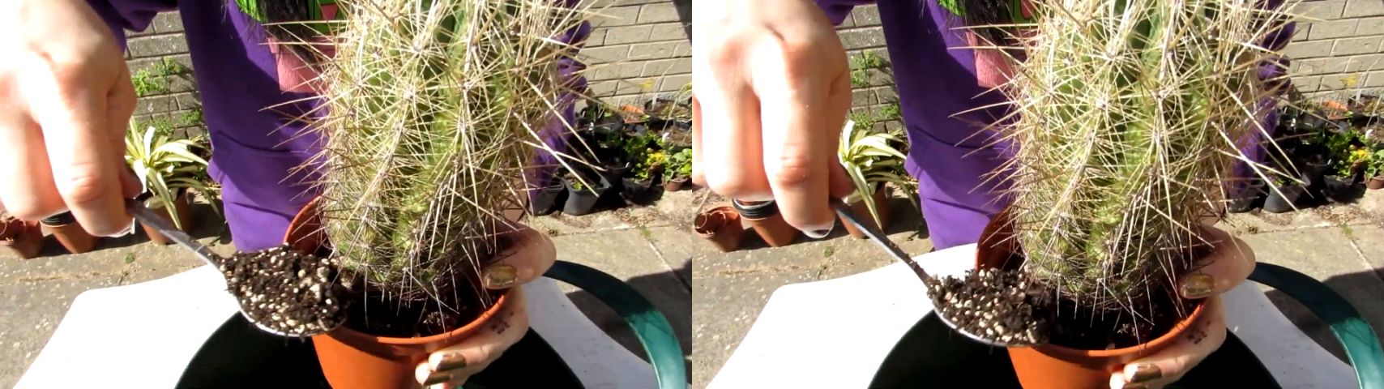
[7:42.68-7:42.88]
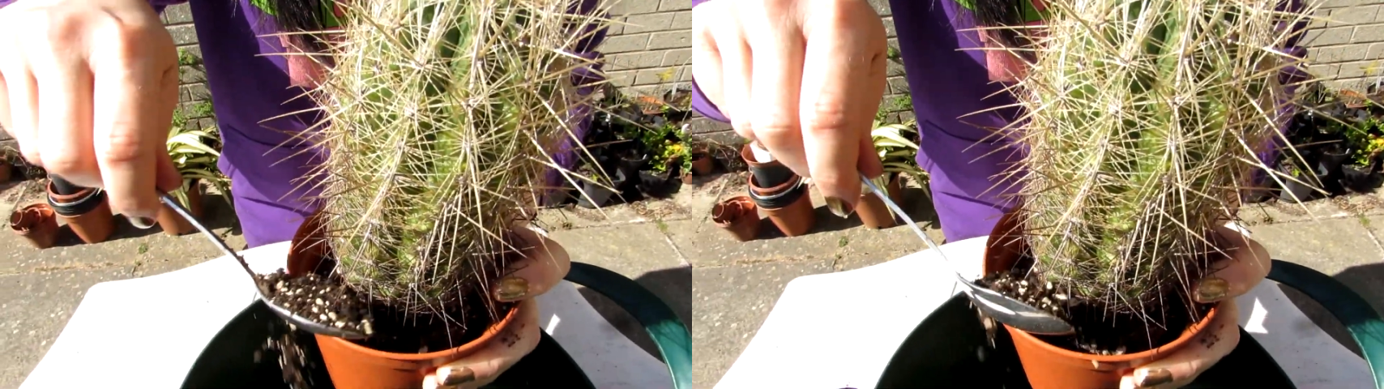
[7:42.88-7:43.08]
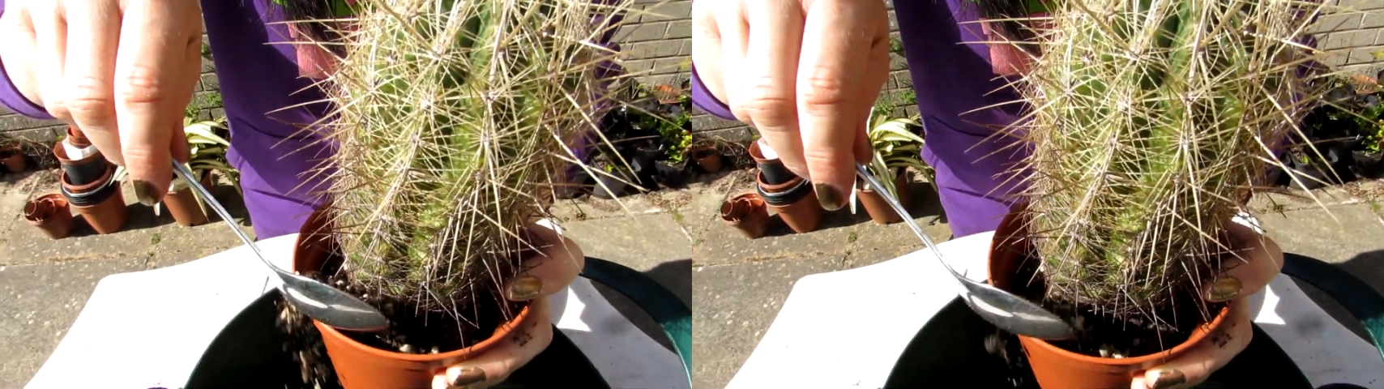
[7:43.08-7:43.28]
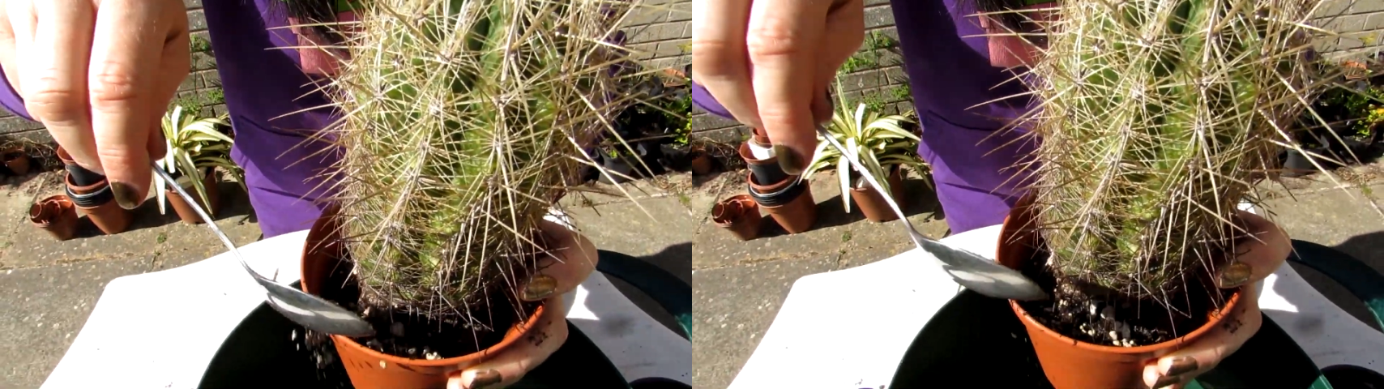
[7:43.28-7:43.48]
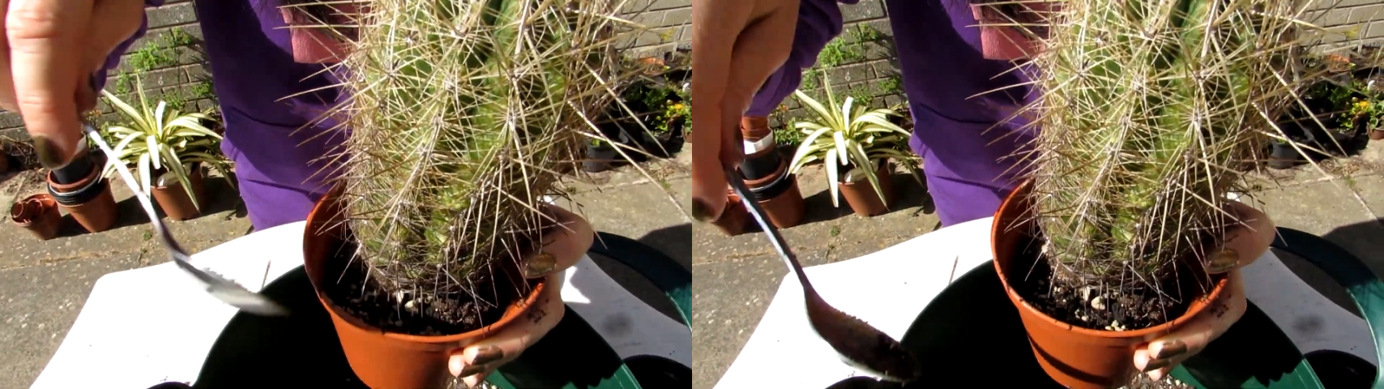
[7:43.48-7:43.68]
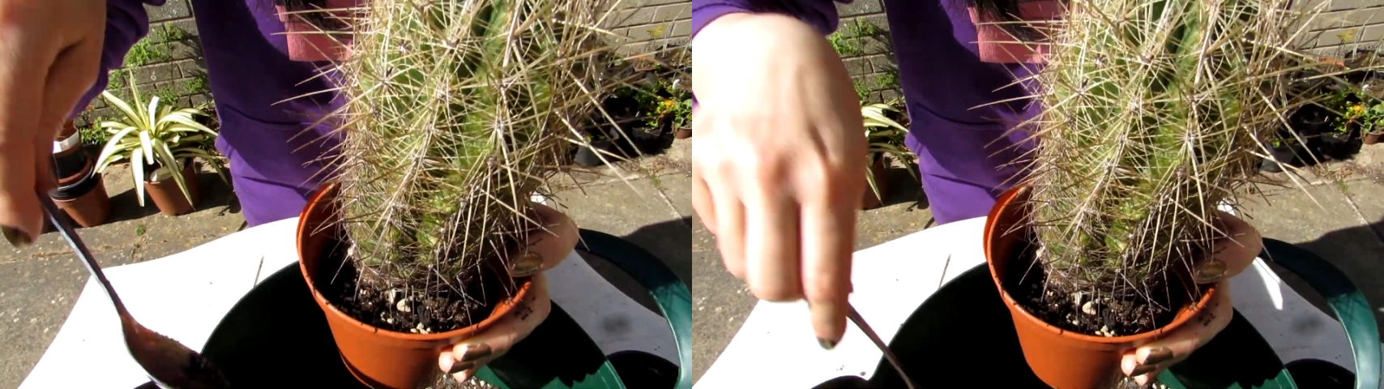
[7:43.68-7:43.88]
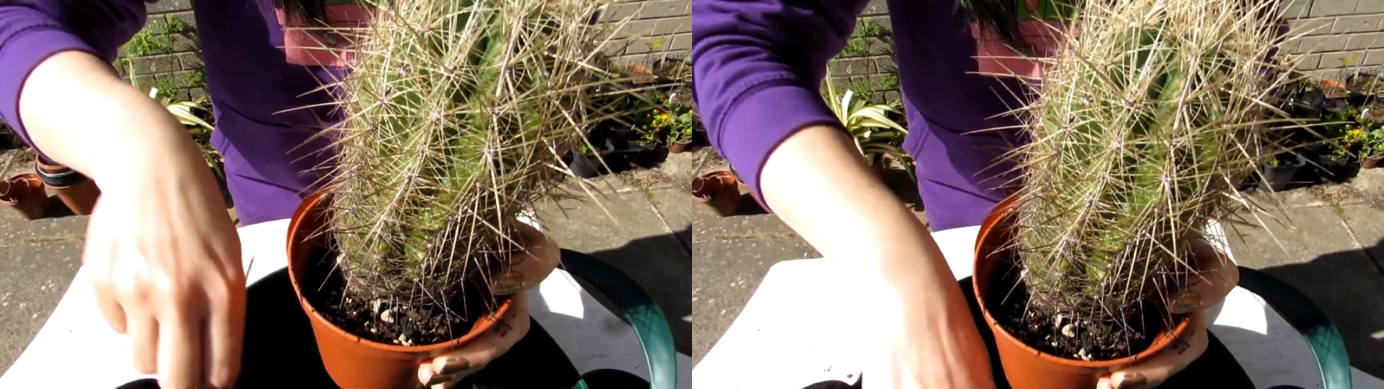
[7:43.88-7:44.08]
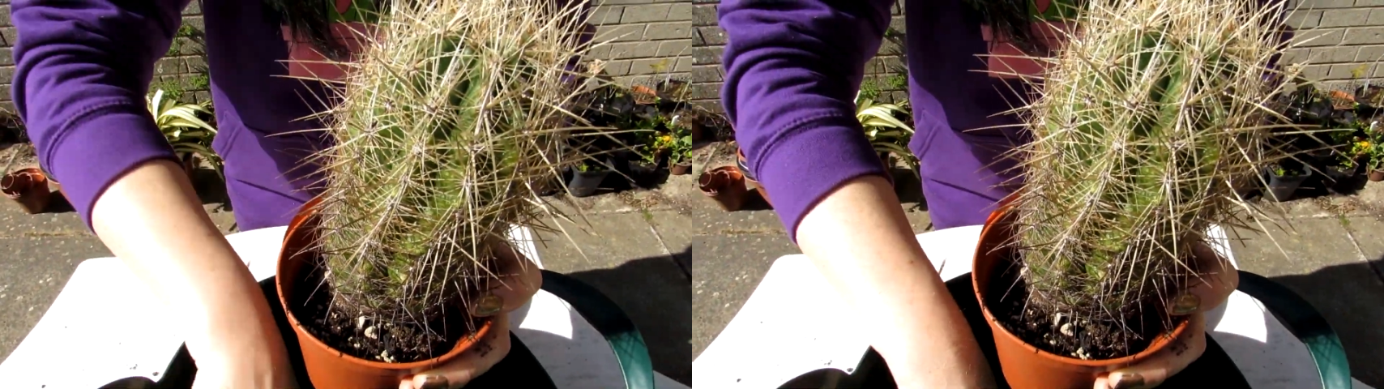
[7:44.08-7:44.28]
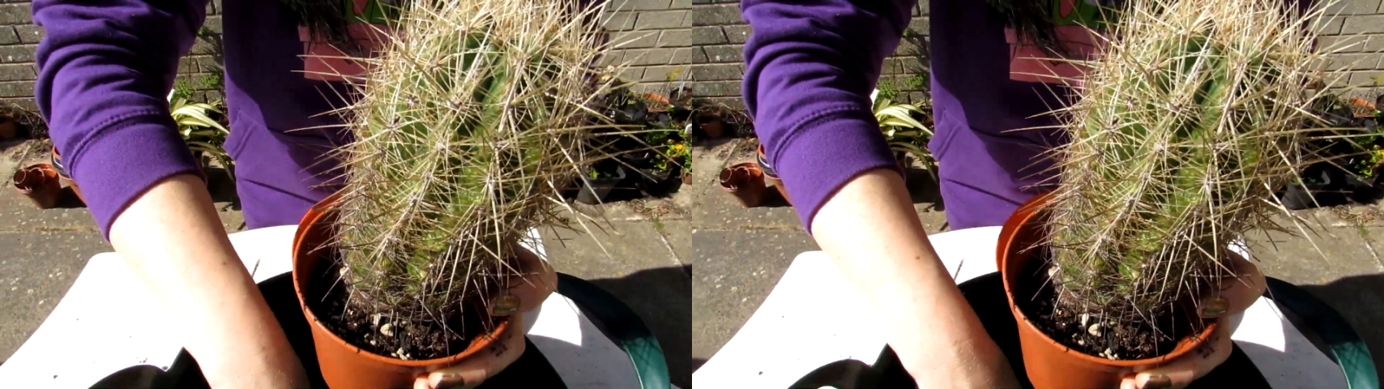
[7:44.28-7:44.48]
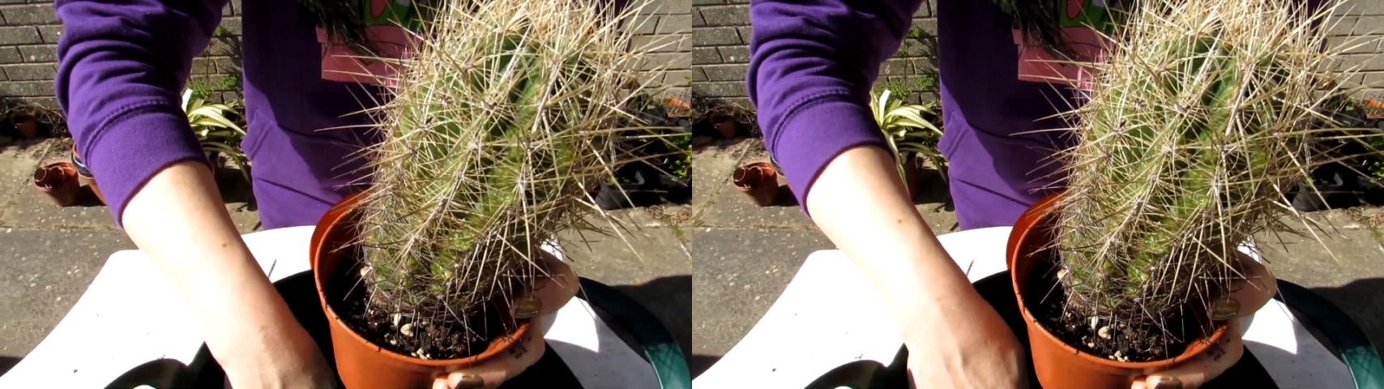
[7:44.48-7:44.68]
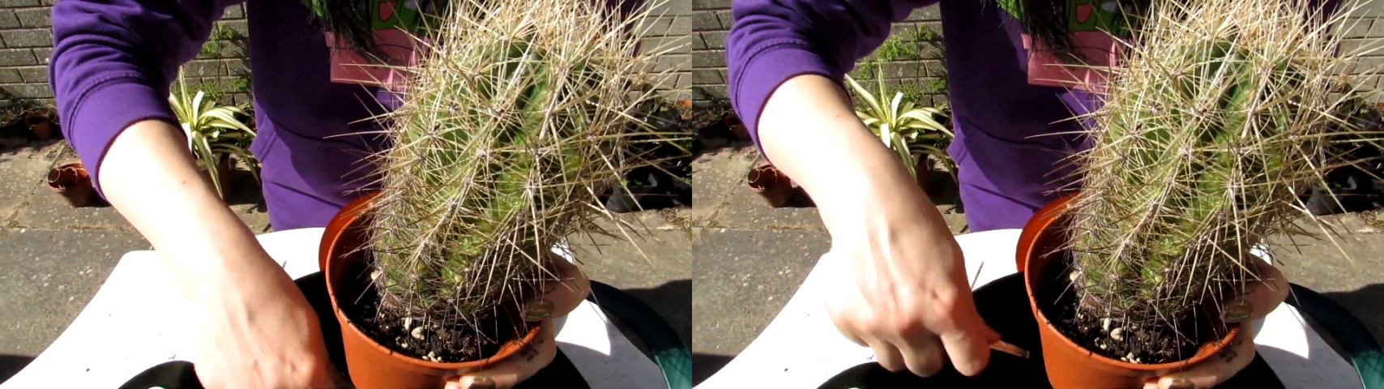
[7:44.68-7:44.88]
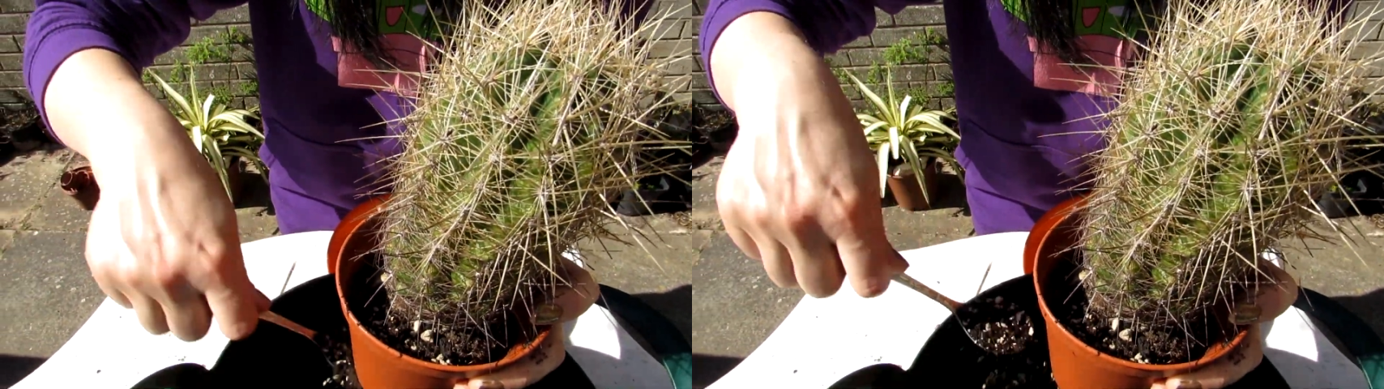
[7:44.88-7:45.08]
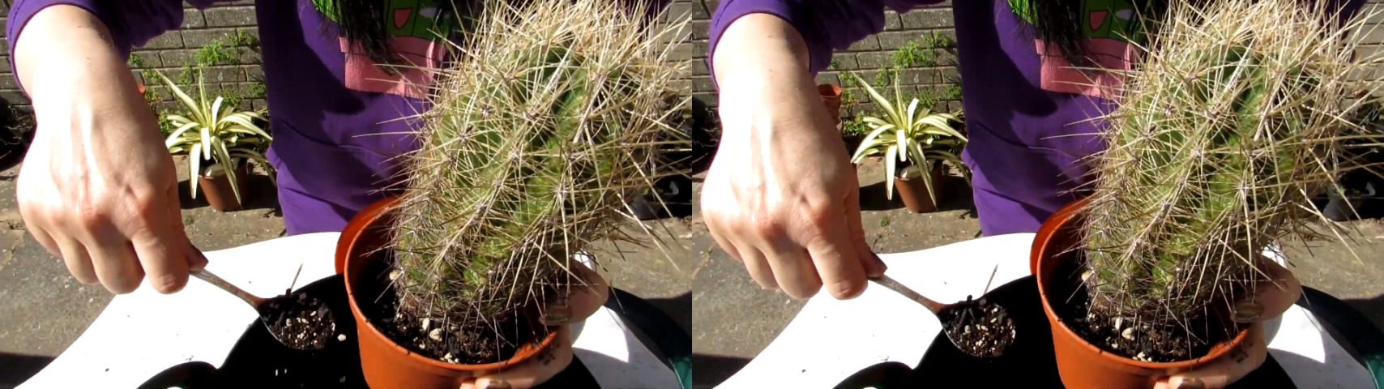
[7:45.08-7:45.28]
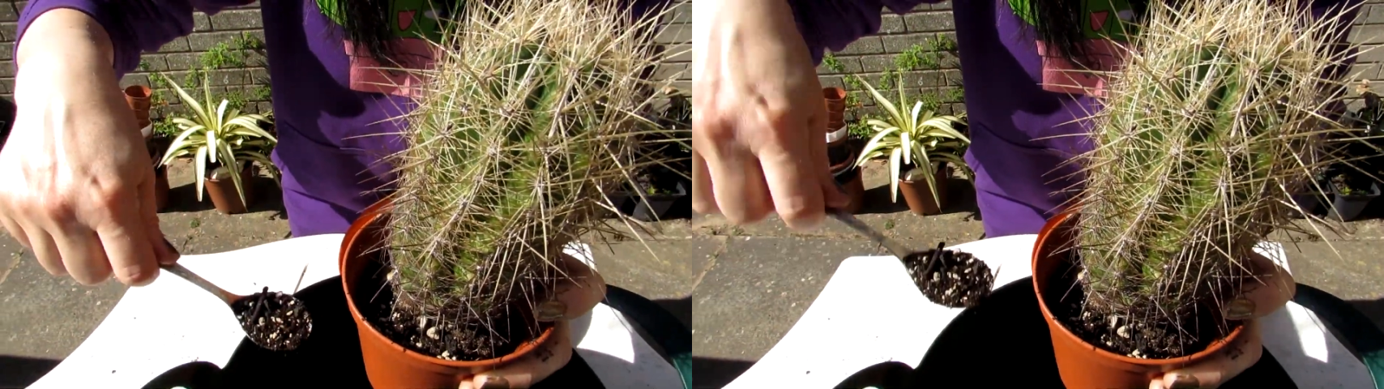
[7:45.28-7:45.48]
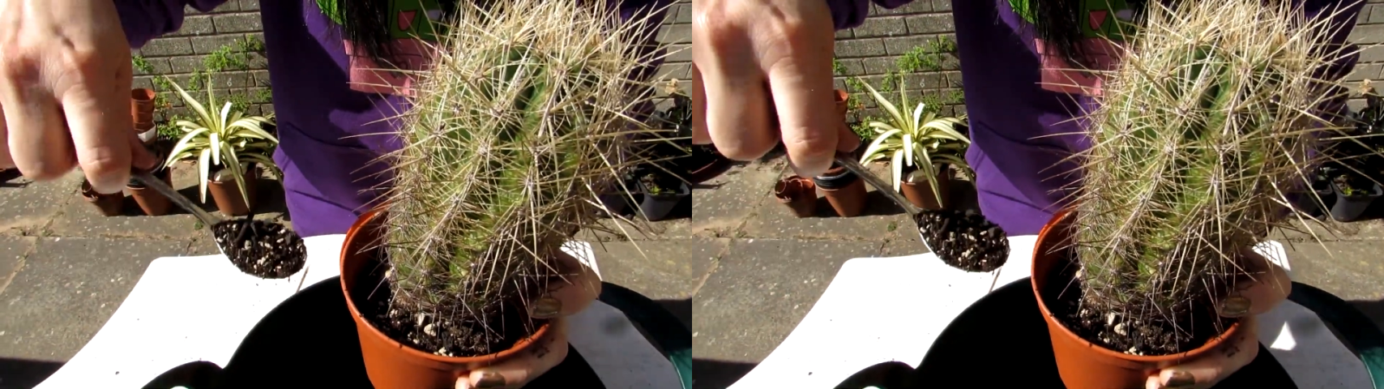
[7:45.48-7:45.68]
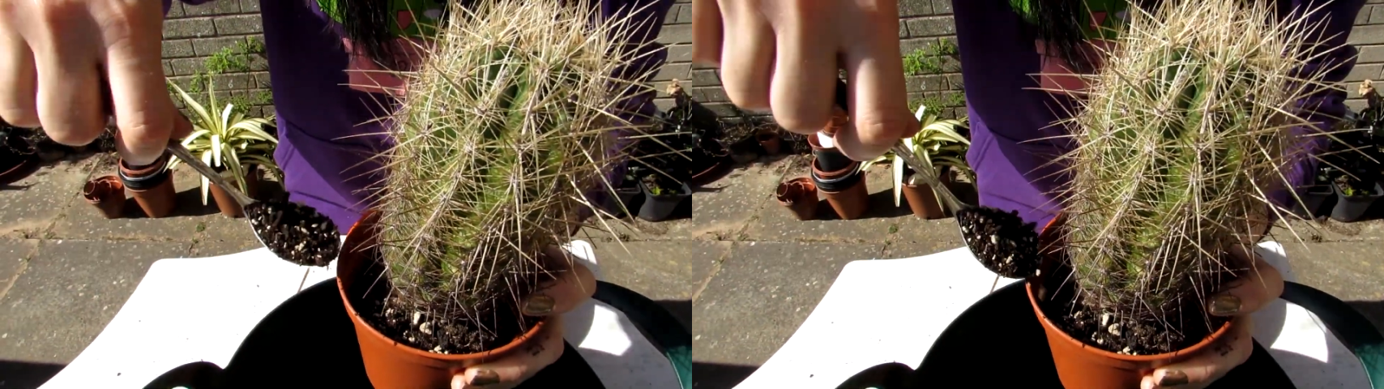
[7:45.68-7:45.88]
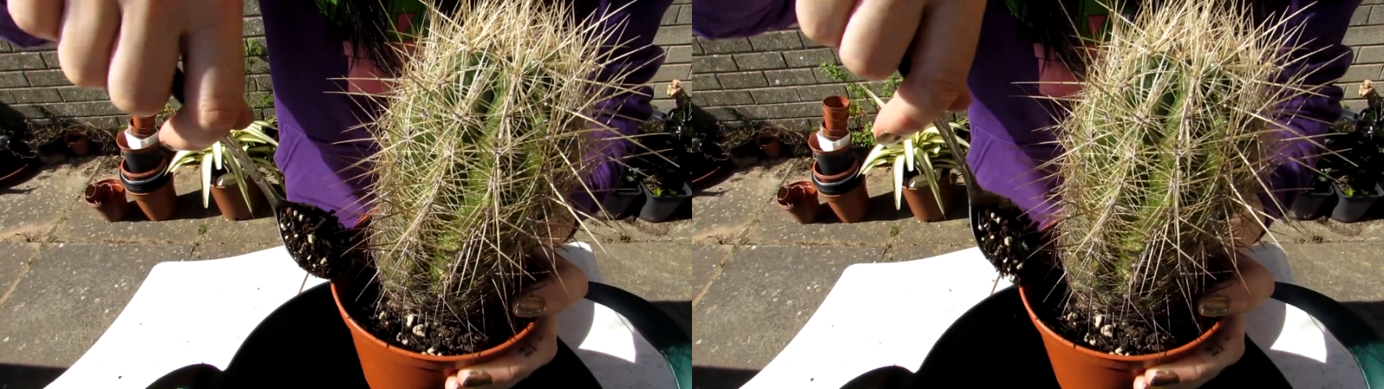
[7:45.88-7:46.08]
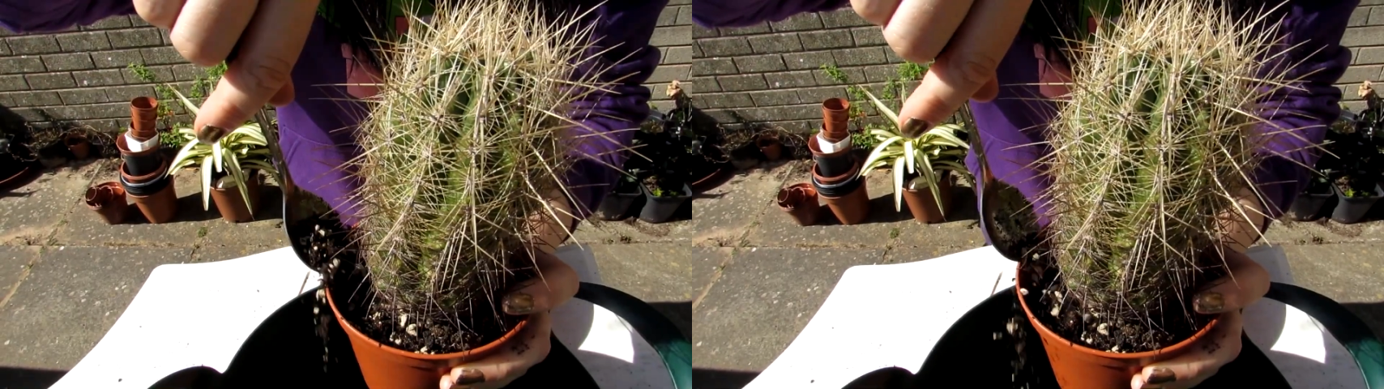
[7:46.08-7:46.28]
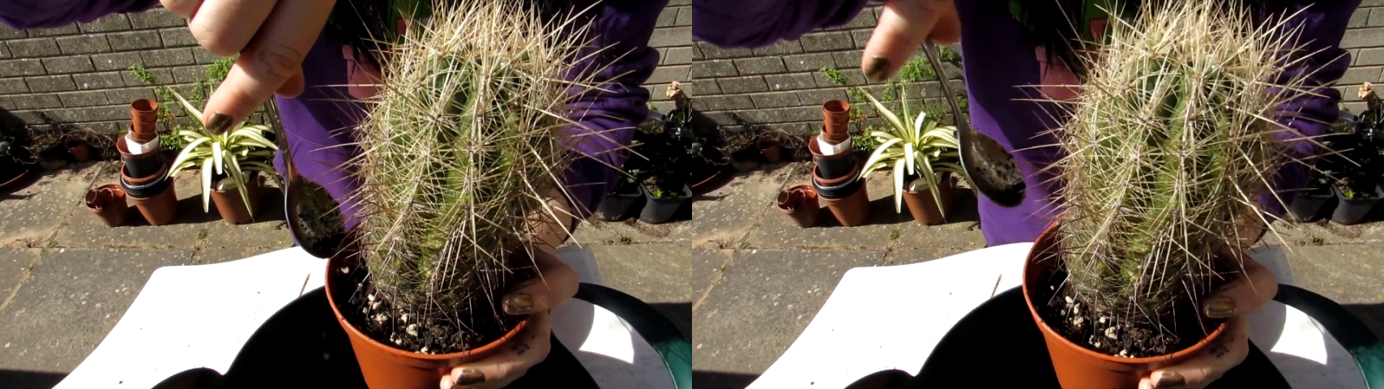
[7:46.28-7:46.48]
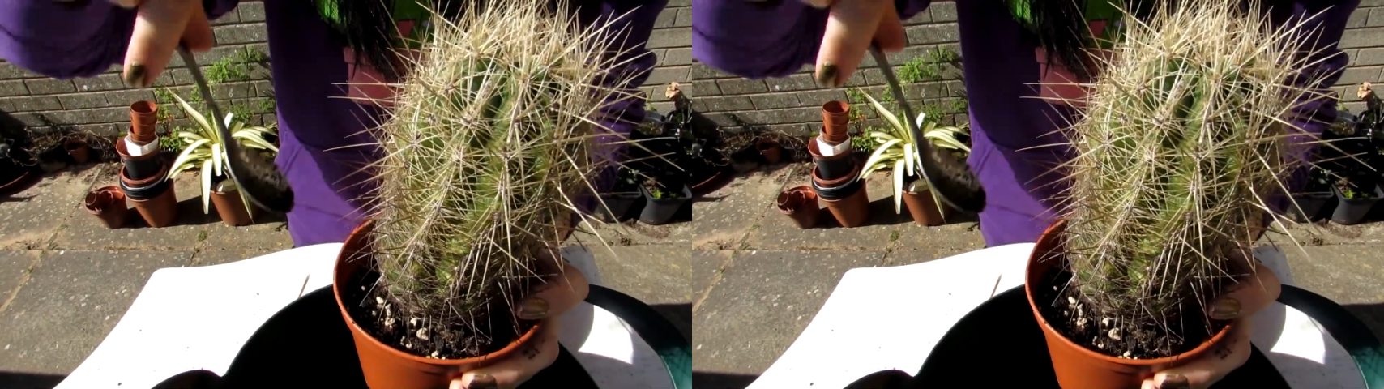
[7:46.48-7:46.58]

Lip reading: Nobody's mouth can be seen.